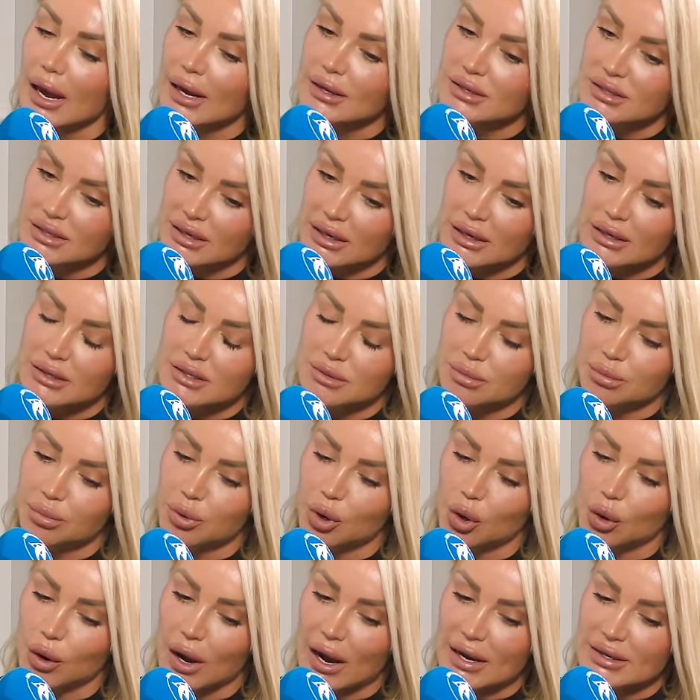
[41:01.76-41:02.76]
I did,
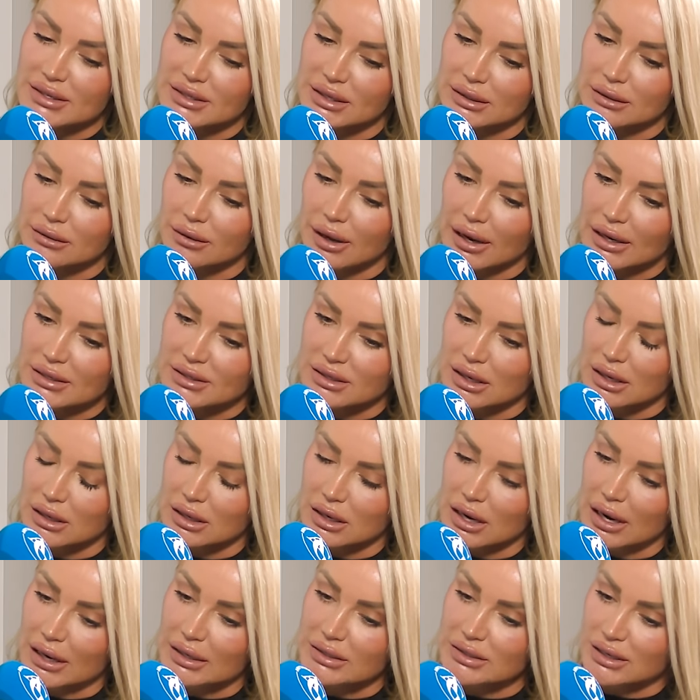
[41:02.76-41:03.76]
but I didn't i
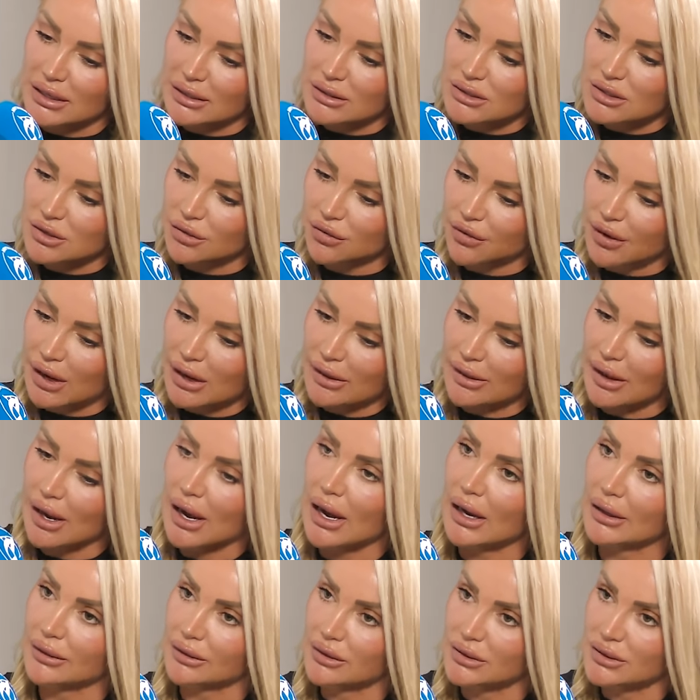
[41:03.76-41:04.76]
identify that
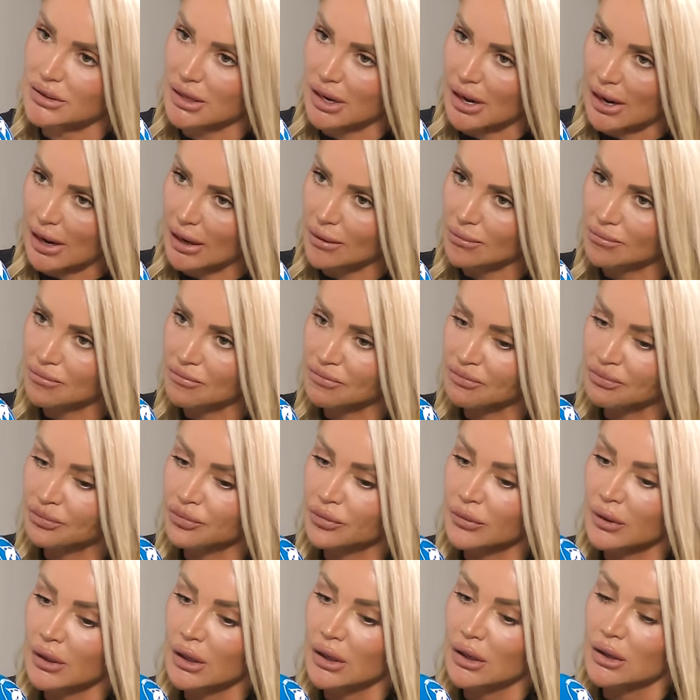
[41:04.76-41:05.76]
at the time.
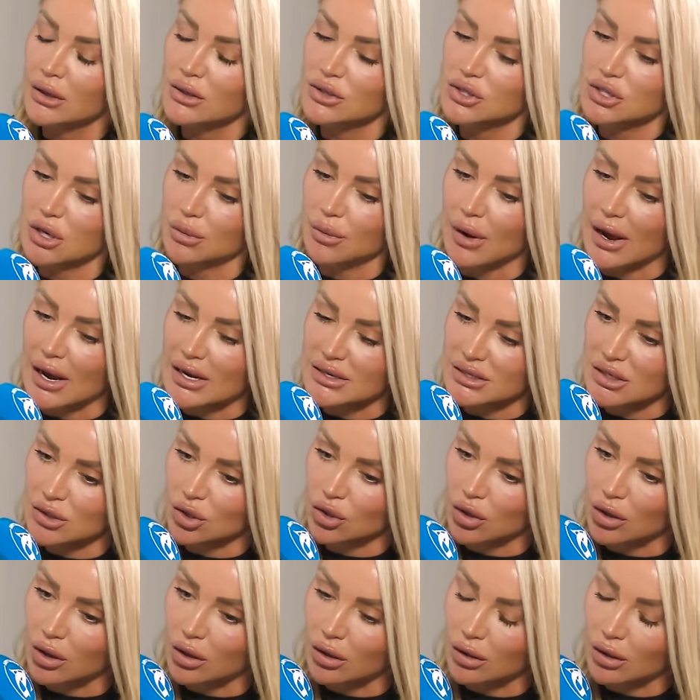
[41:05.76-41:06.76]
So as I
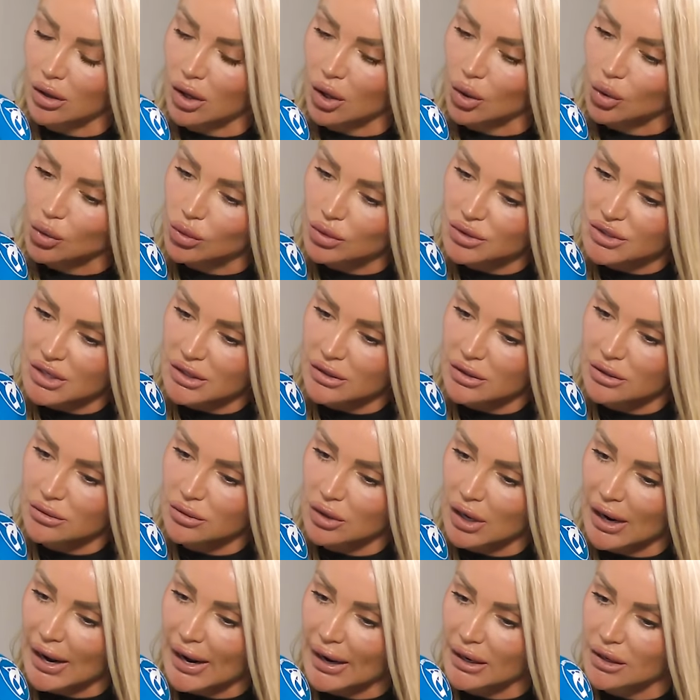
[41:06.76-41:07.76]
got older and
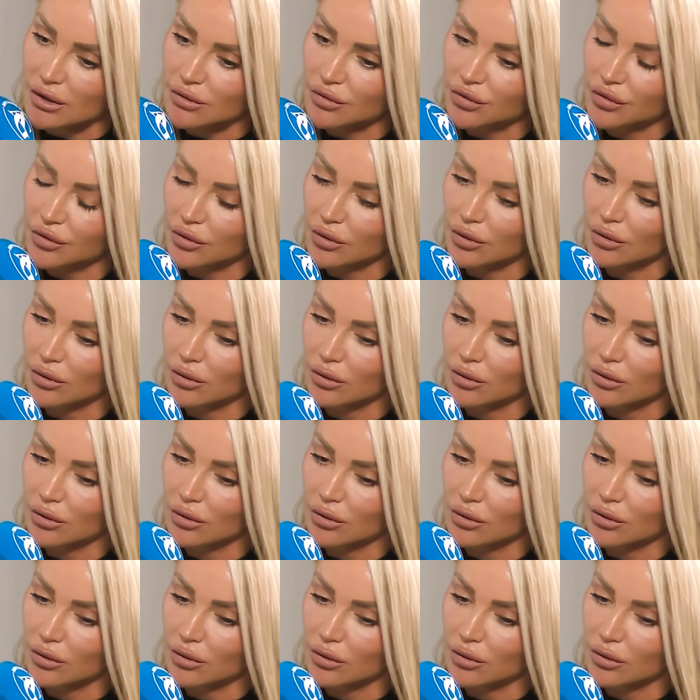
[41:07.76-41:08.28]
kind of